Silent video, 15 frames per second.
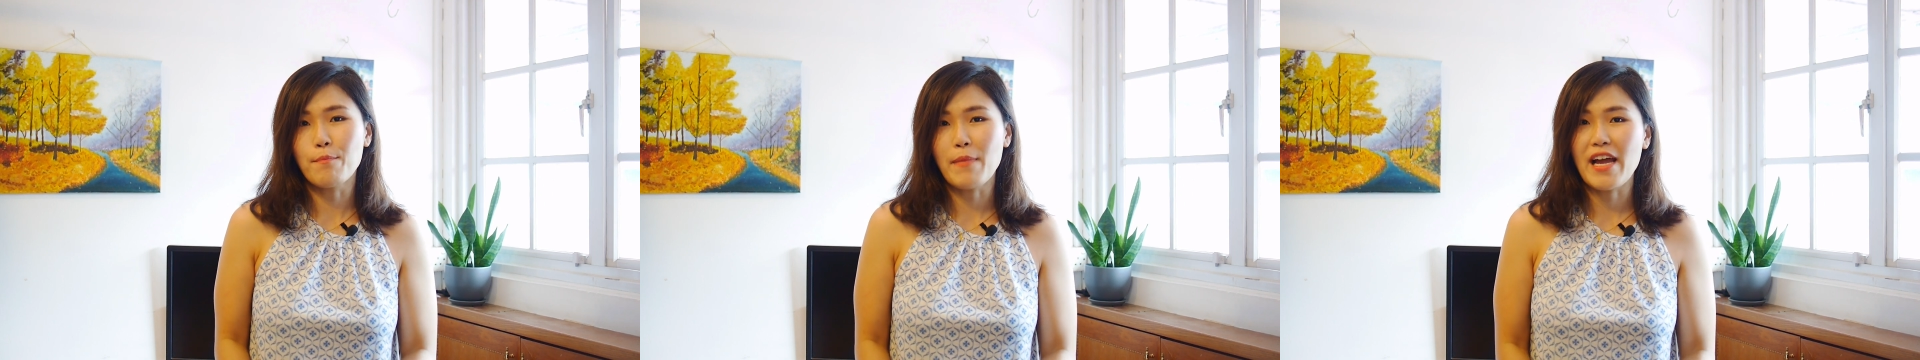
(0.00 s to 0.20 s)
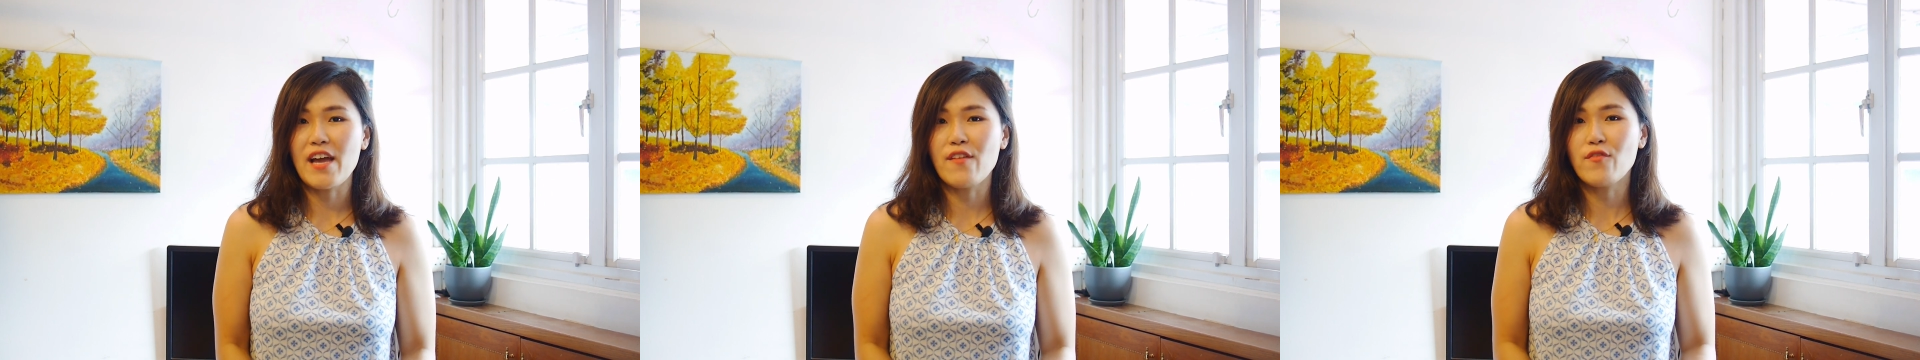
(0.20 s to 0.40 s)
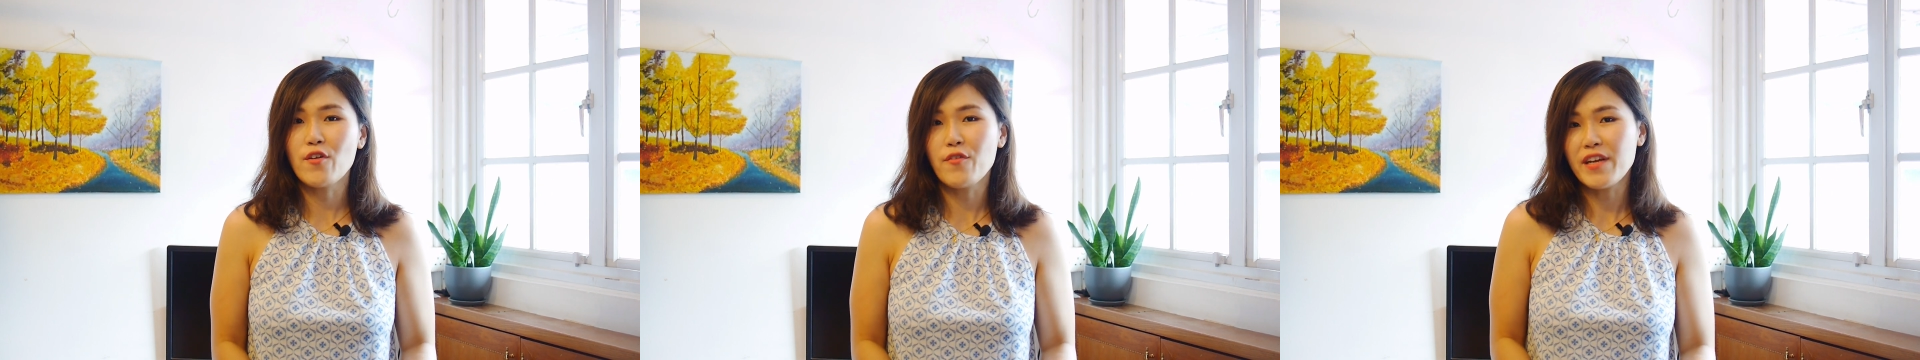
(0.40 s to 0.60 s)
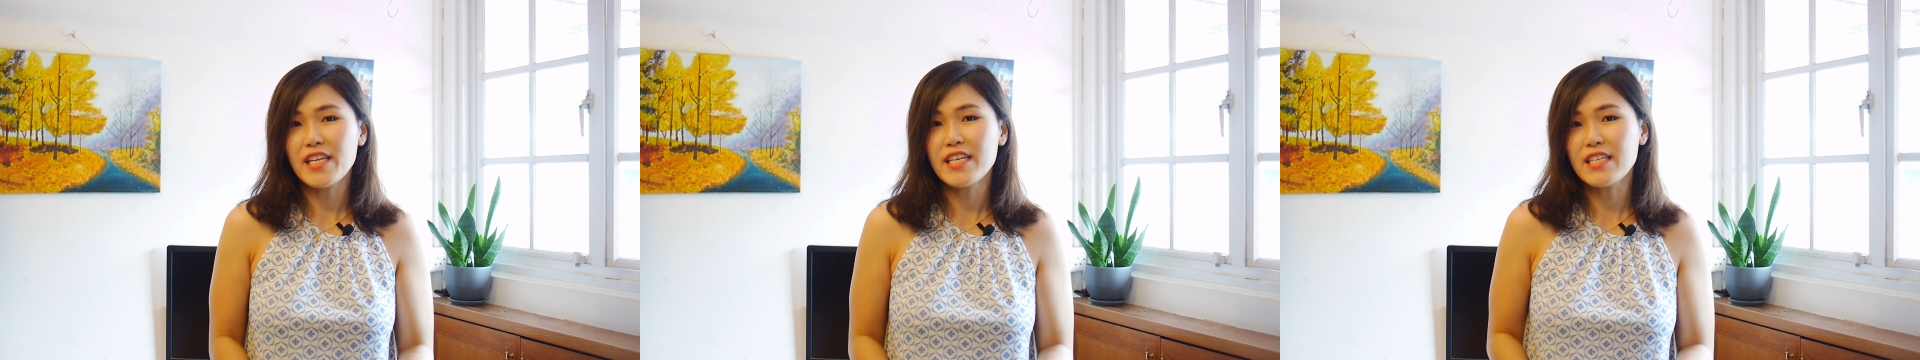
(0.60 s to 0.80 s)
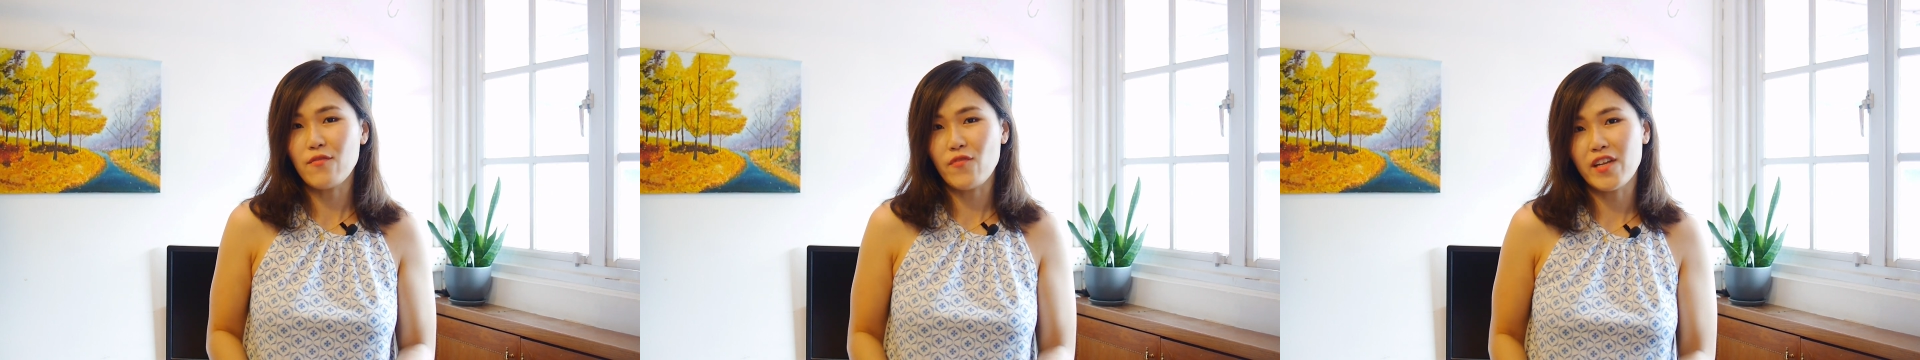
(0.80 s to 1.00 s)
might have
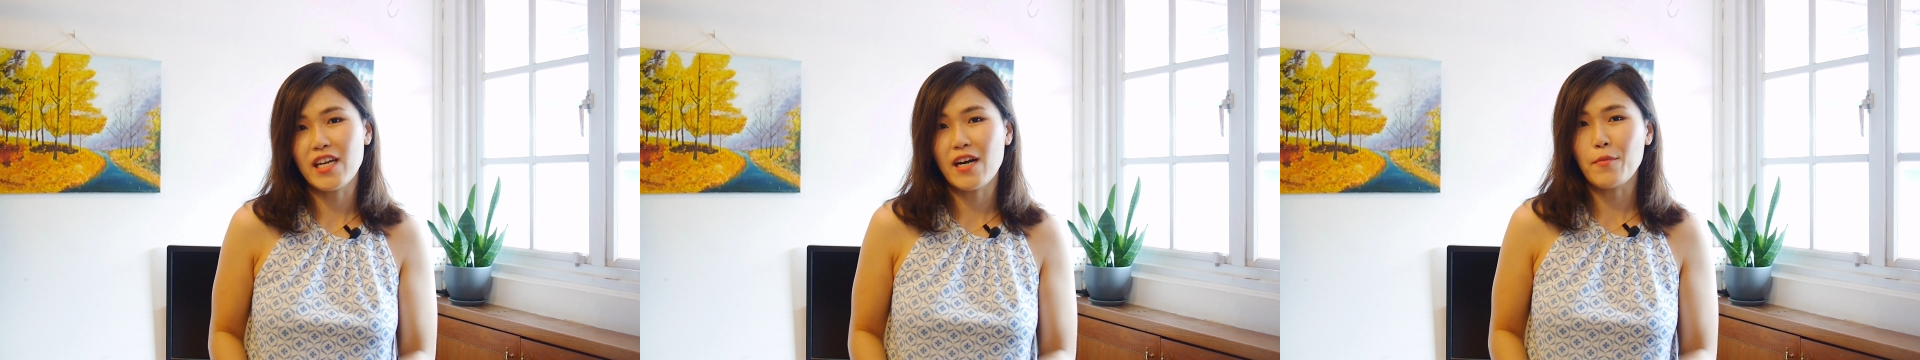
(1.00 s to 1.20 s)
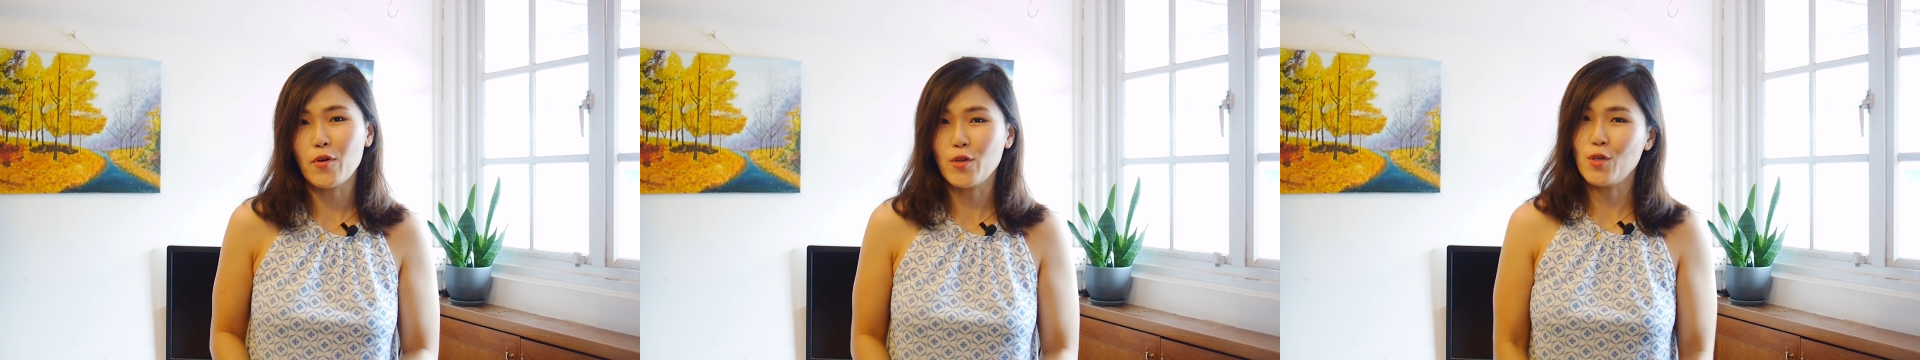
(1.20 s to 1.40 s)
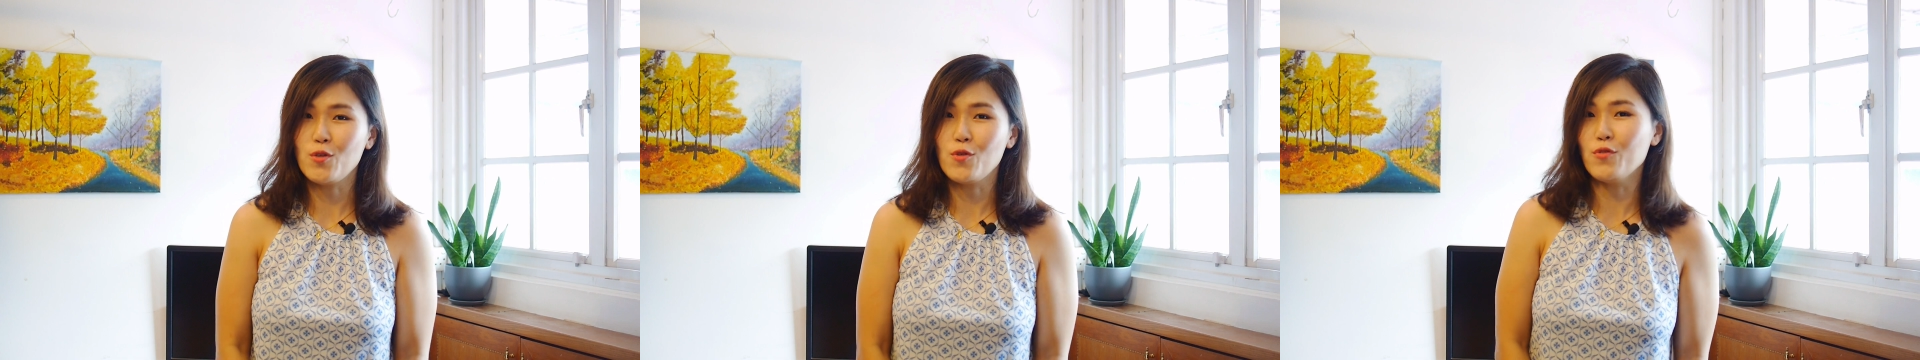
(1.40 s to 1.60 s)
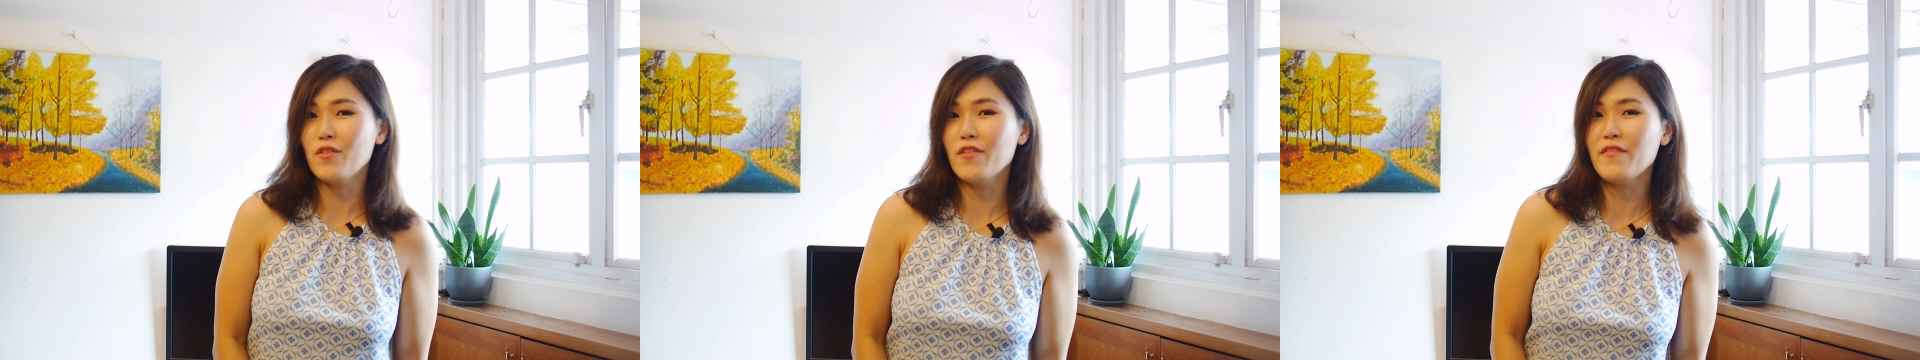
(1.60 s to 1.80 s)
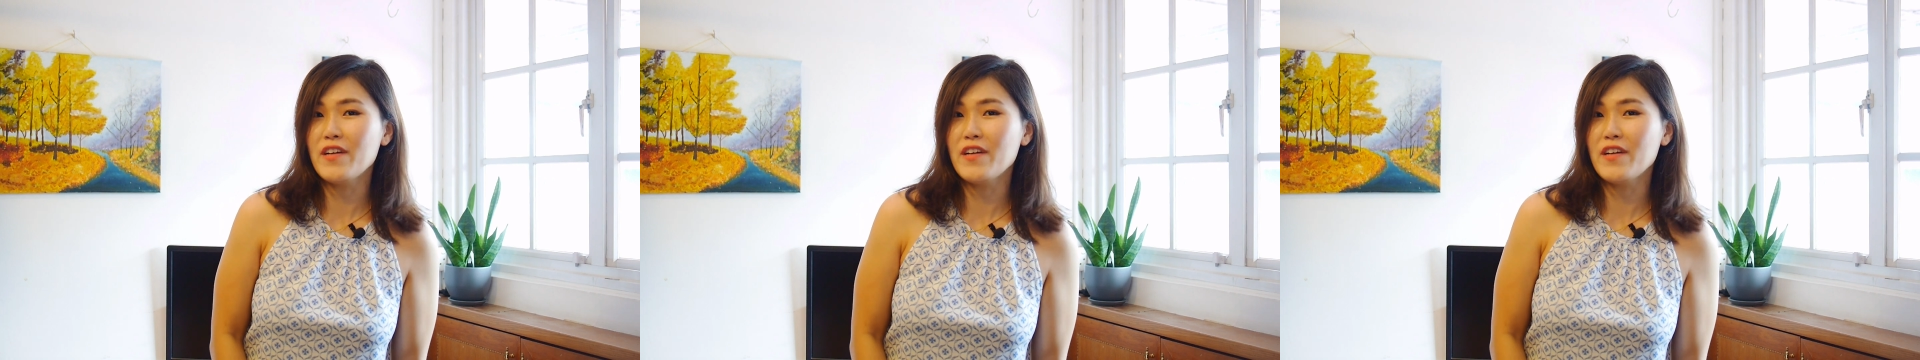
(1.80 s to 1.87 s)
already given up on your New Year